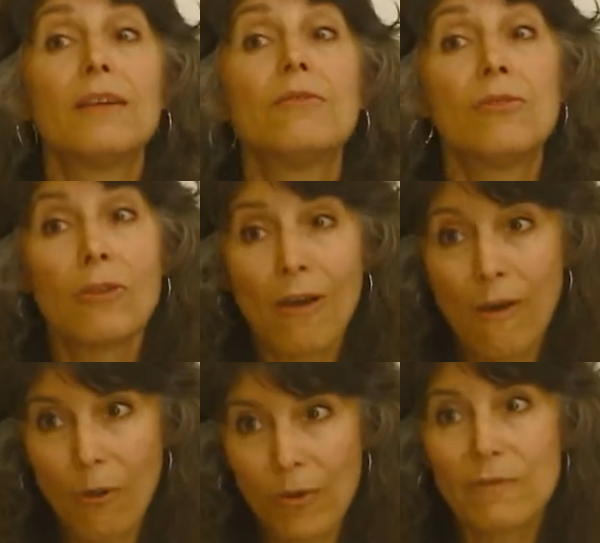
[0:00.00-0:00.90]

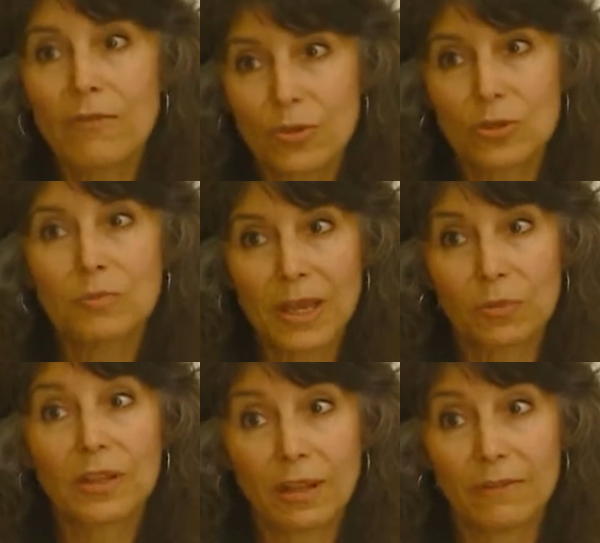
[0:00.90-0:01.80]
know when food is made
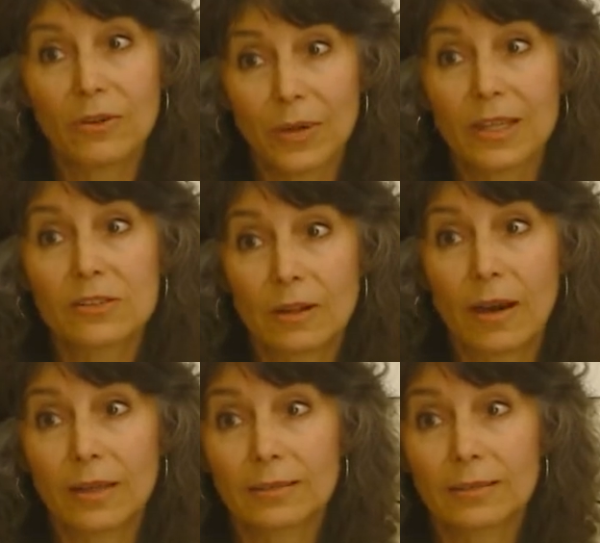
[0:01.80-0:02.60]
with love and when it's not.